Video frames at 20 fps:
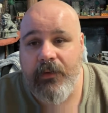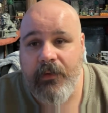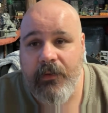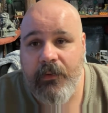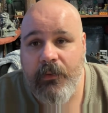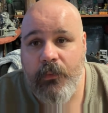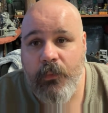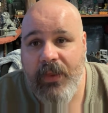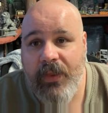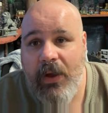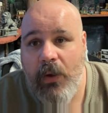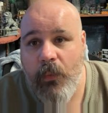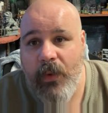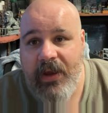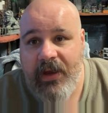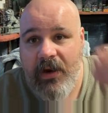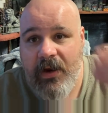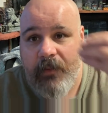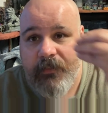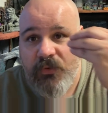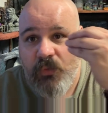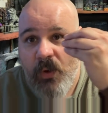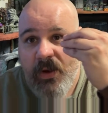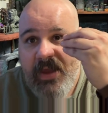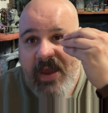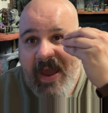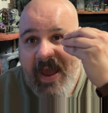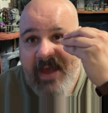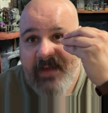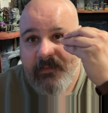without waking up to a
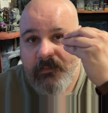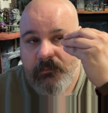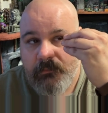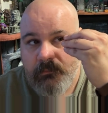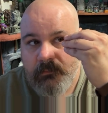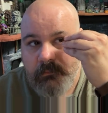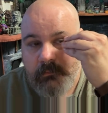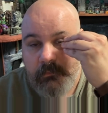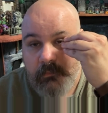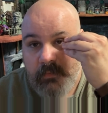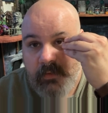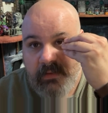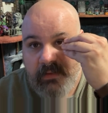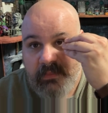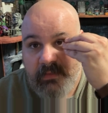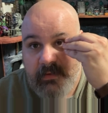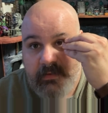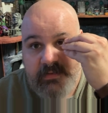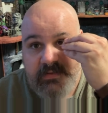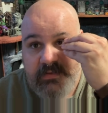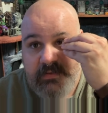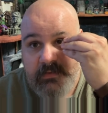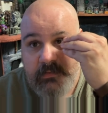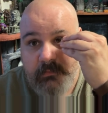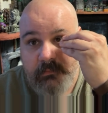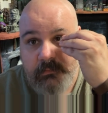cat like this.